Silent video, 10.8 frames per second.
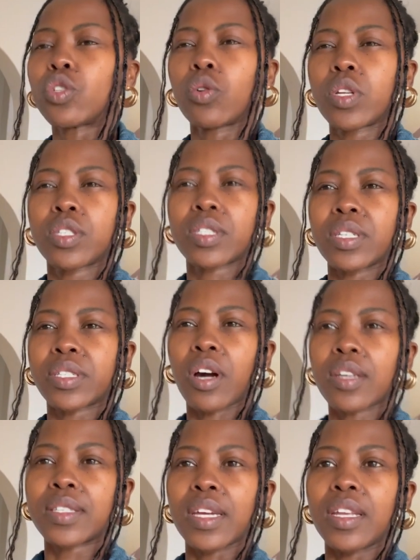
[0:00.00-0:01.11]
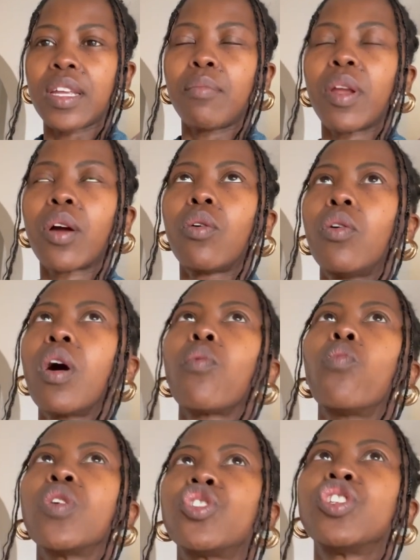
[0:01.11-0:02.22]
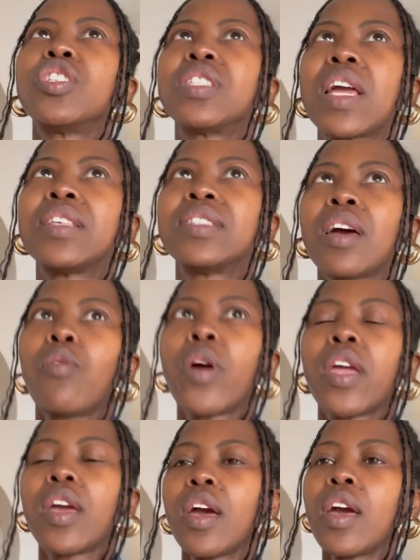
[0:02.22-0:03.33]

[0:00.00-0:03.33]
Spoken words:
daughter's dark skin, and I'm like, oh, I wish she stays that way.